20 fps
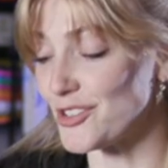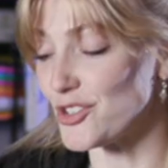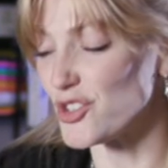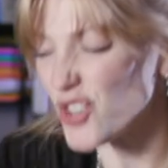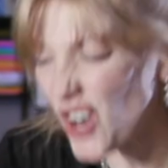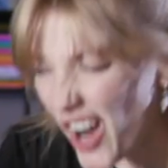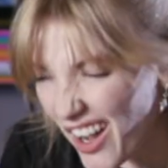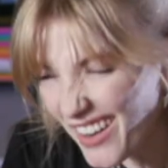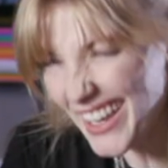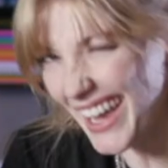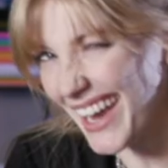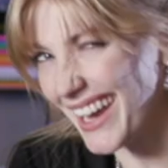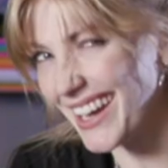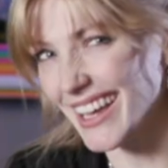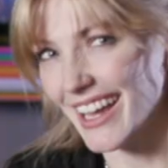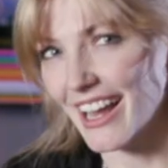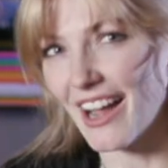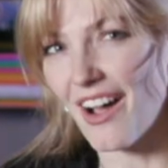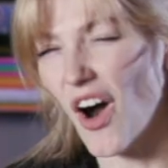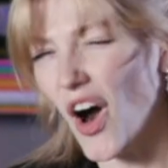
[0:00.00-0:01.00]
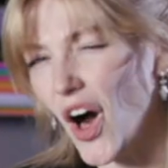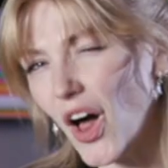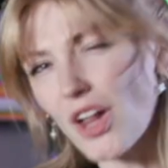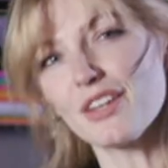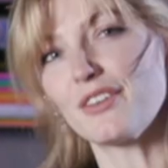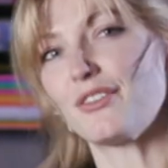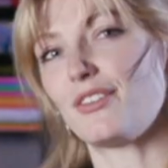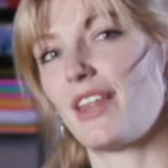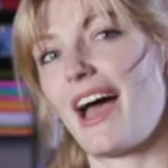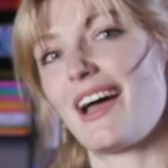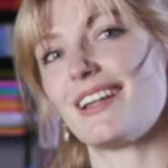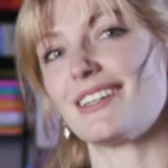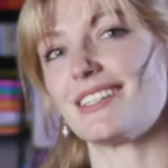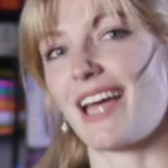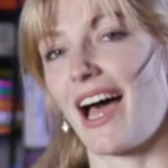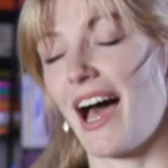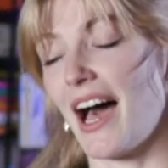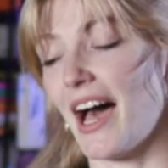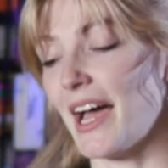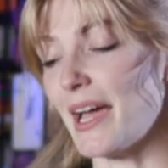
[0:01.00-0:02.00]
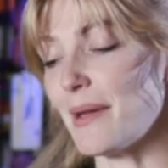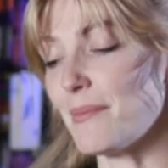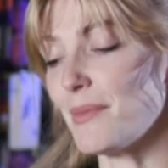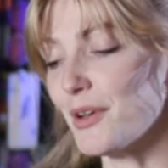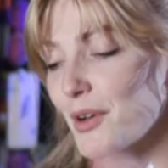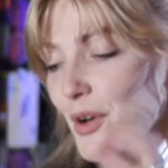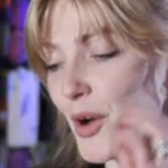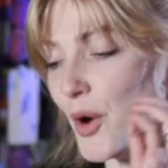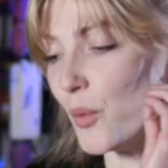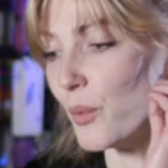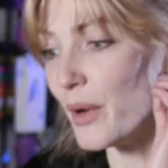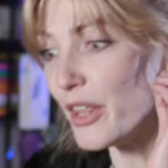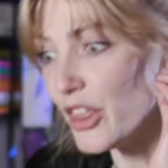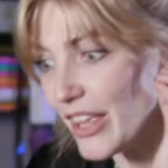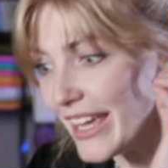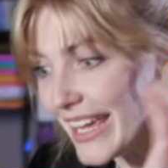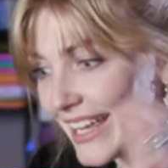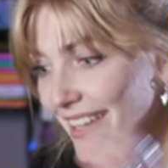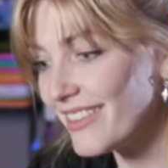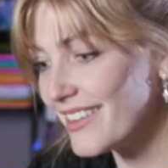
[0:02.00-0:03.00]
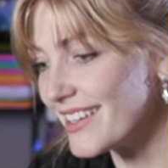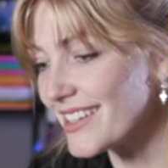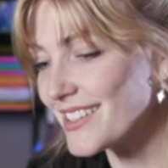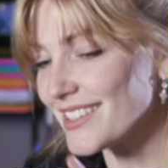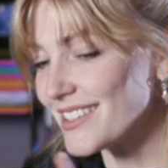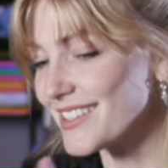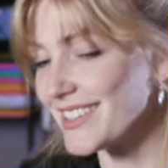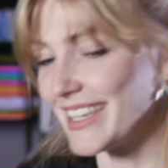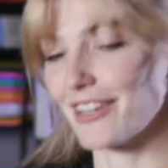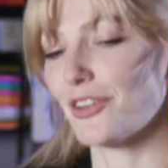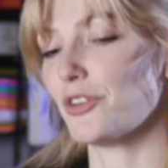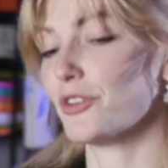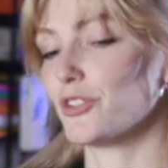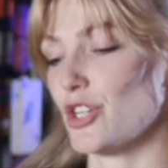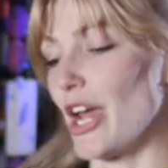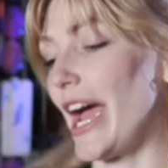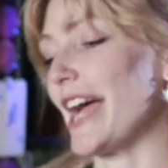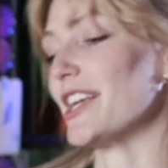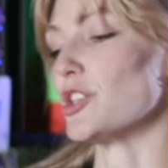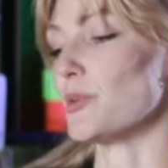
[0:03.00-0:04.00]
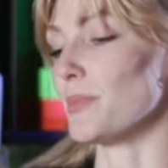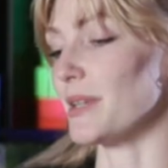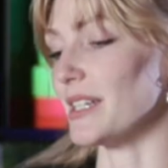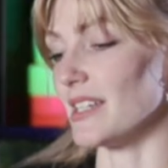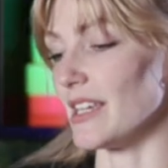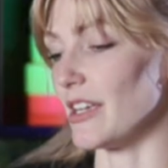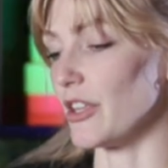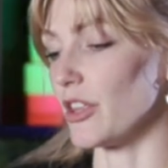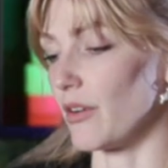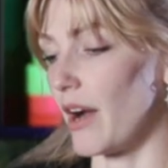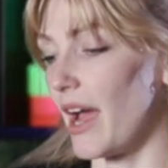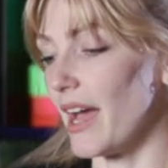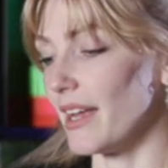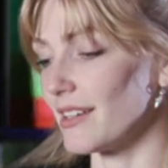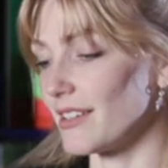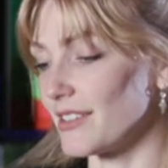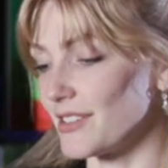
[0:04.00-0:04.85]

truncating all of that time within this single ChatGPT thread.